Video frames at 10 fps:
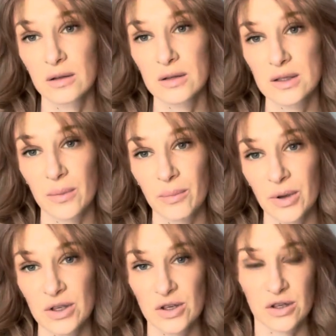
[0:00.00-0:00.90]
some
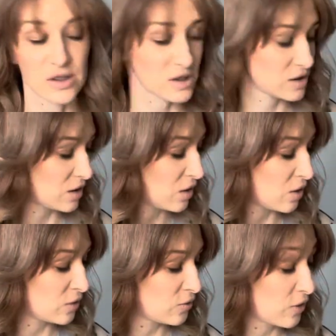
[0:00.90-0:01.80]
pictures
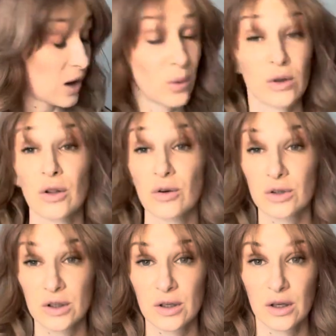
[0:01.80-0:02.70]
of how it
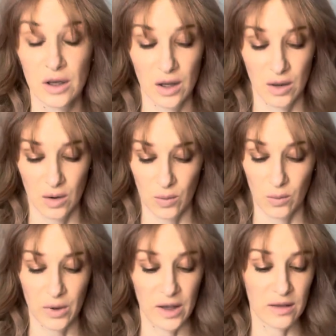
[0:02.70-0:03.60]
looked
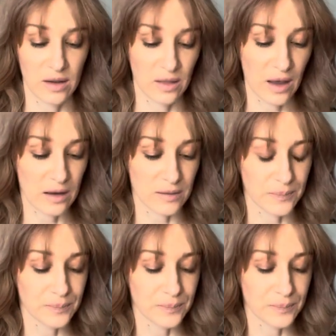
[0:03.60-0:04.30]
when I did that.